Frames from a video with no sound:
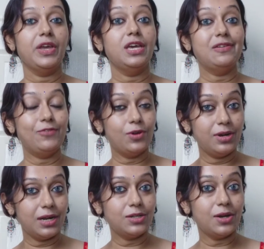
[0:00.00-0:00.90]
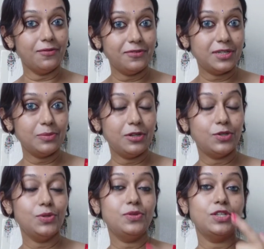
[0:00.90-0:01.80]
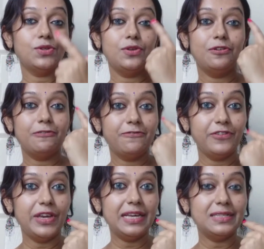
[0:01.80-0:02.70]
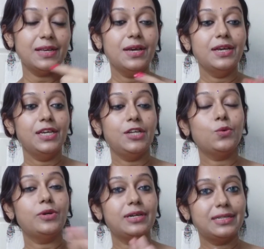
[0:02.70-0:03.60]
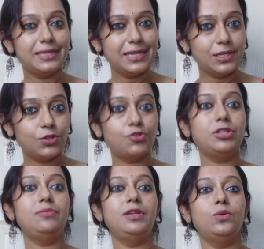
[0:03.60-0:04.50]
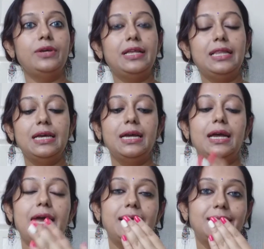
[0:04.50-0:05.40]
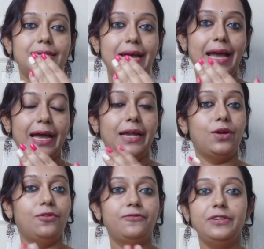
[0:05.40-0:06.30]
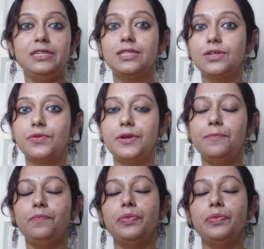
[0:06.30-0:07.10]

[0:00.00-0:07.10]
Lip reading: If you're not comfortable to use it on your face, it works extremely well as a hand or feet cream.